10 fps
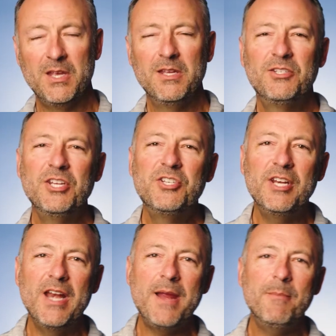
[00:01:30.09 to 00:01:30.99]
Since
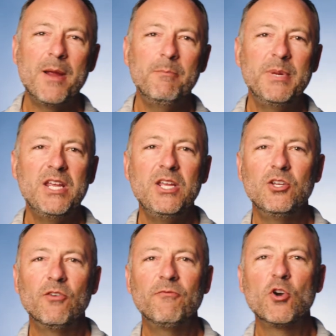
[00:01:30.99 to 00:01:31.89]
today might be
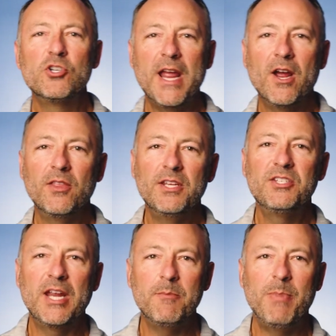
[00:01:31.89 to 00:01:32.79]
your first day on this
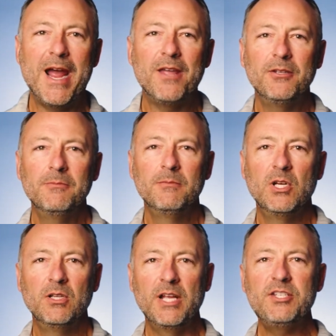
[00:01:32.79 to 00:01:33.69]
same path,
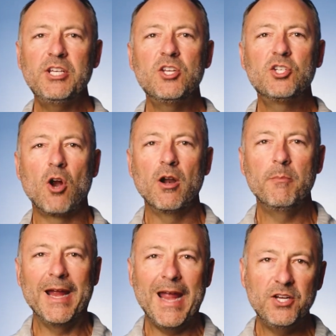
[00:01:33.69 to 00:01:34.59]
let's get started
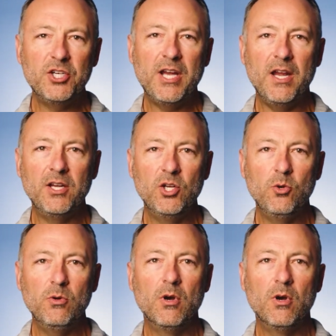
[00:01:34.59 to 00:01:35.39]
by educating you